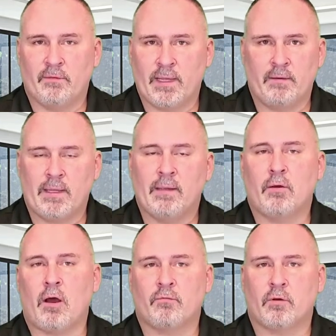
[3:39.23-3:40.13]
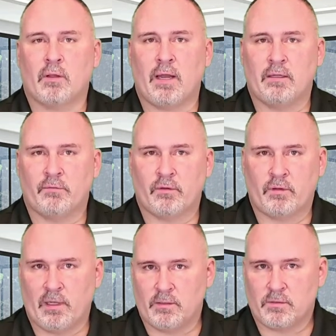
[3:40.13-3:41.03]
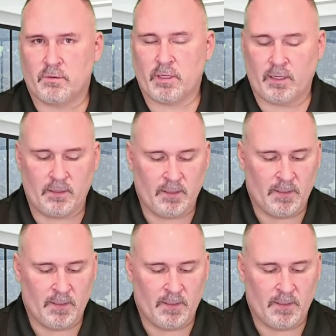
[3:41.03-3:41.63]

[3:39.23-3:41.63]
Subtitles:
They offer a lot of different things. Okay,